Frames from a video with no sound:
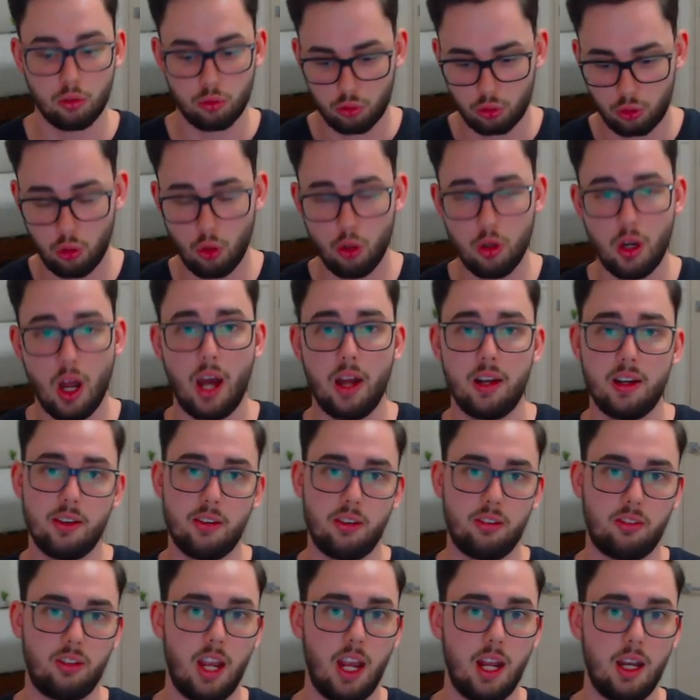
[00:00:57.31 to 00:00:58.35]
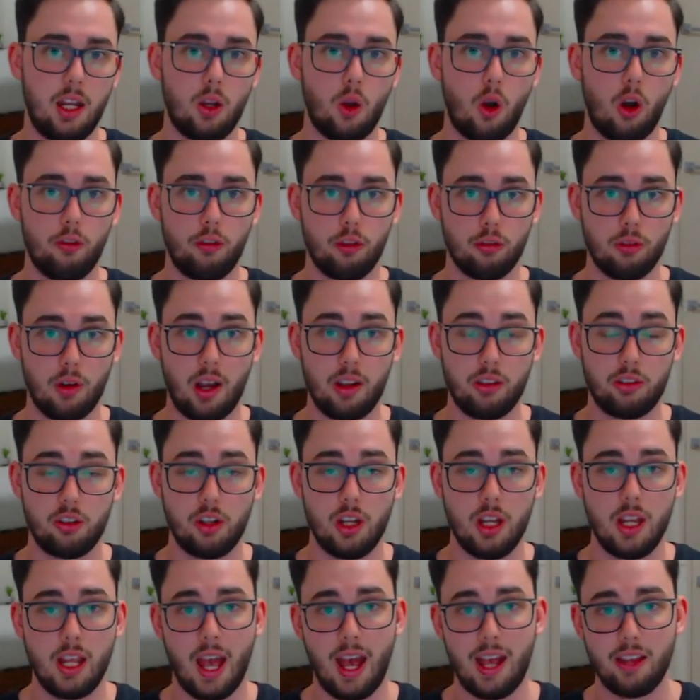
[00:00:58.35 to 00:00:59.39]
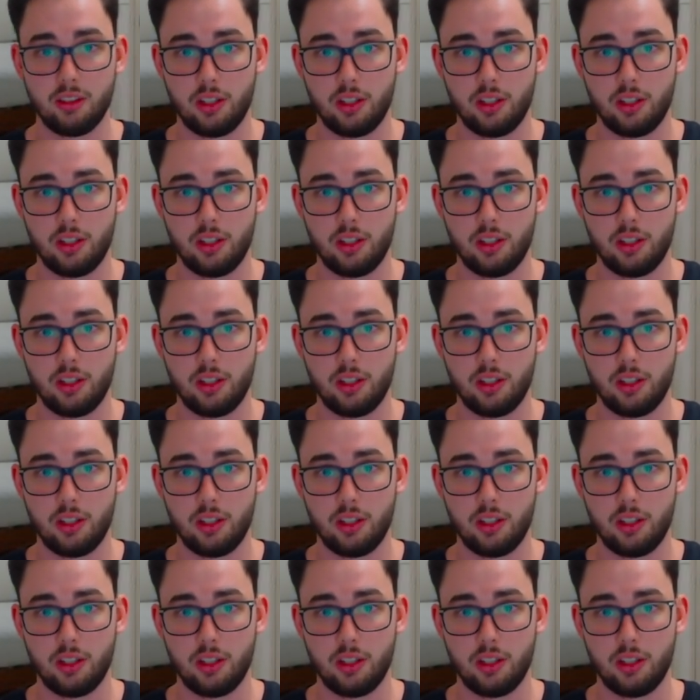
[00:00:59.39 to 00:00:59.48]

good understanding of Verasity as